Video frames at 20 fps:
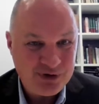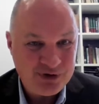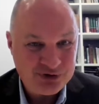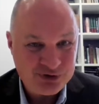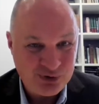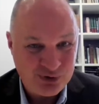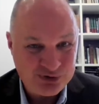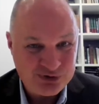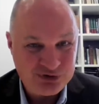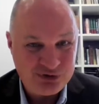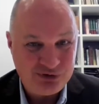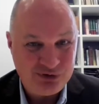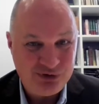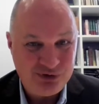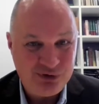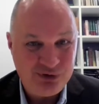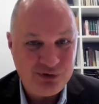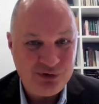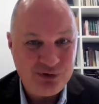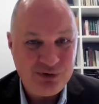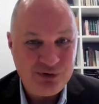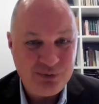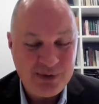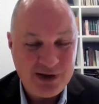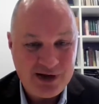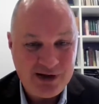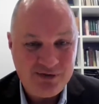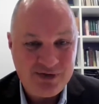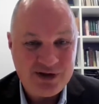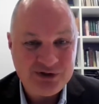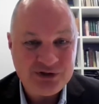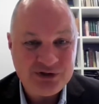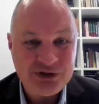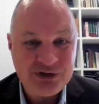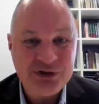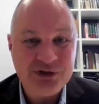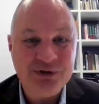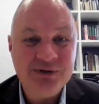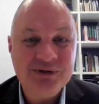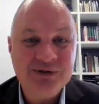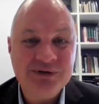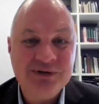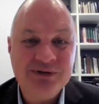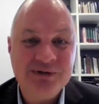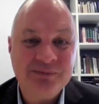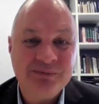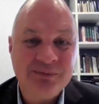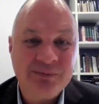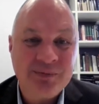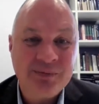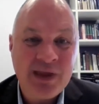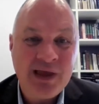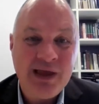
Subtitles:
sorts through many of these issues.